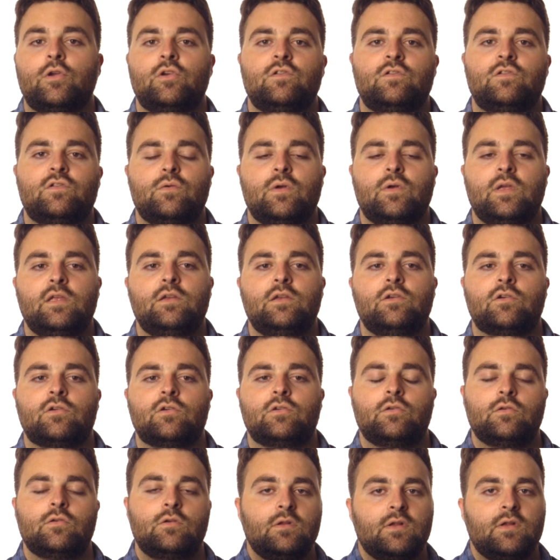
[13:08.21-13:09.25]
you're doing and you're
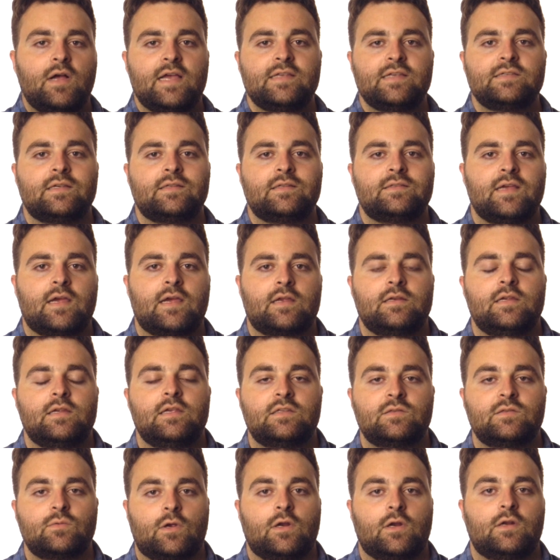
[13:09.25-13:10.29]
utilizing
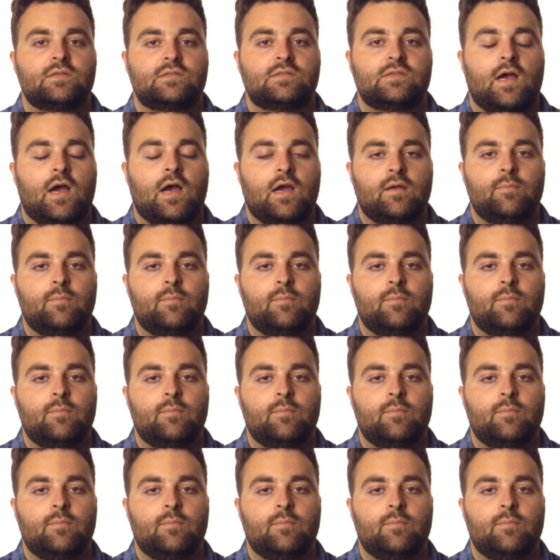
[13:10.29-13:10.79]
techniques we're going to talk